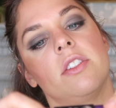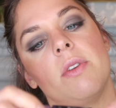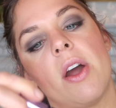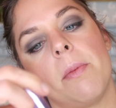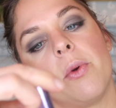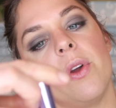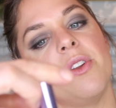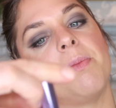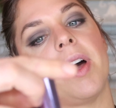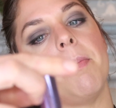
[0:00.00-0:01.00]
So now I'm going
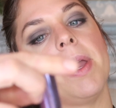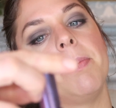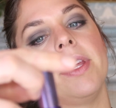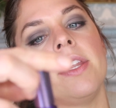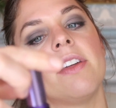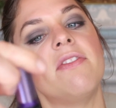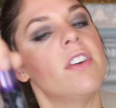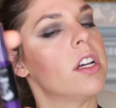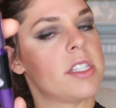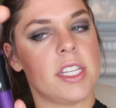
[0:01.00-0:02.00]
to apply Maybelline the
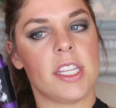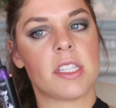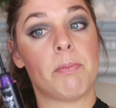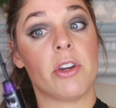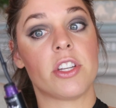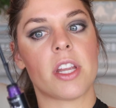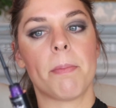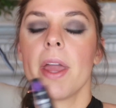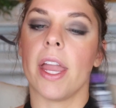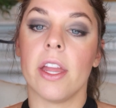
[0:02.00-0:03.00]
Falsies Push
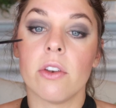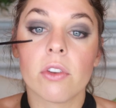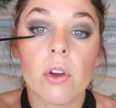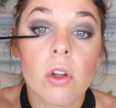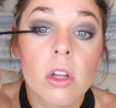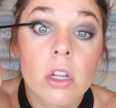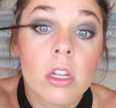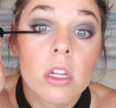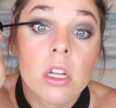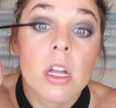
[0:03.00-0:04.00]
Up Angel
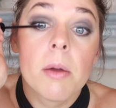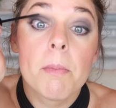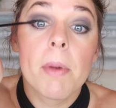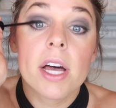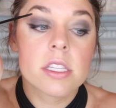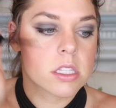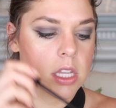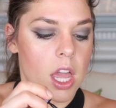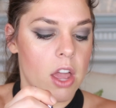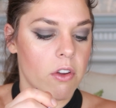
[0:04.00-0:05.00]

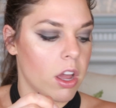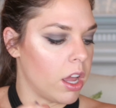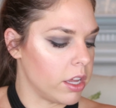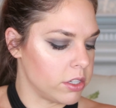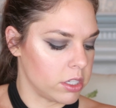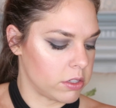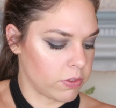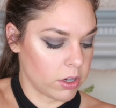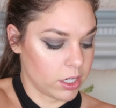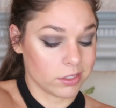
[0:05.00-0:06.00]
Mascara, just
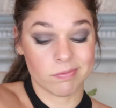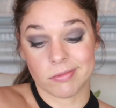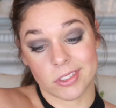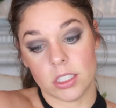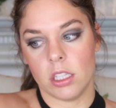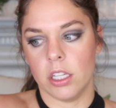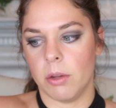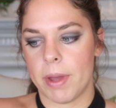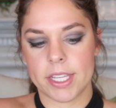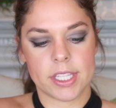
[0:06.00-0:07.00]
for a
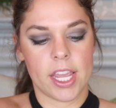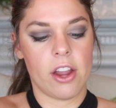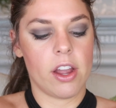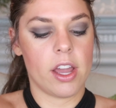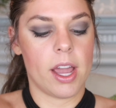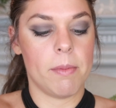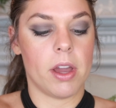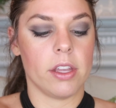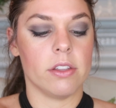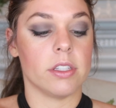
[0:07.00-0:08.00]
little mascara. I'm
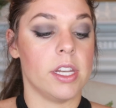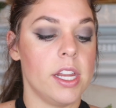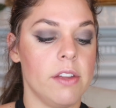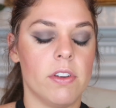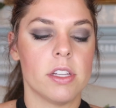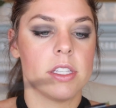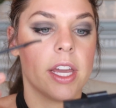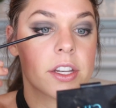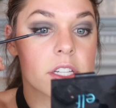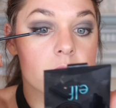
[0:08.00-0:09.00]
not using any false
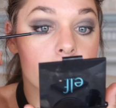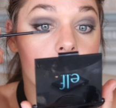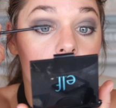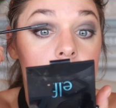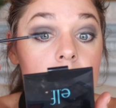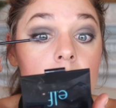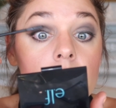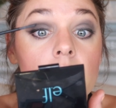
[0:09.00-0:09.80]
lashes because